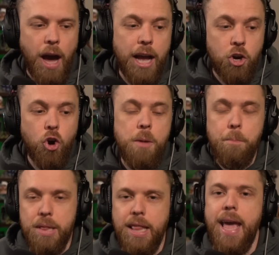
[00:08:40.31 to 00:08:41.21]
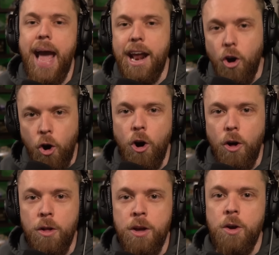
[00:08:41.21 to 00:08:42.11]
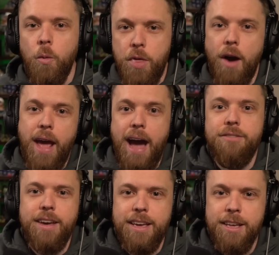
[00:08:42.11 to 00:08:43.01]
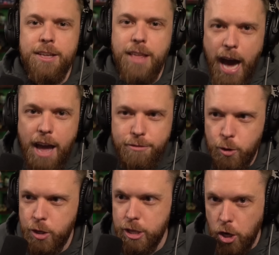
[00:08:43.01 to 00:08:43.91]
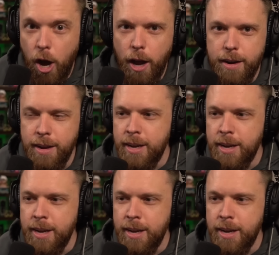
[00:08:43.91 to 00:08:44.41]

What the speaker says: I couldn't play at all without having the high voltage on.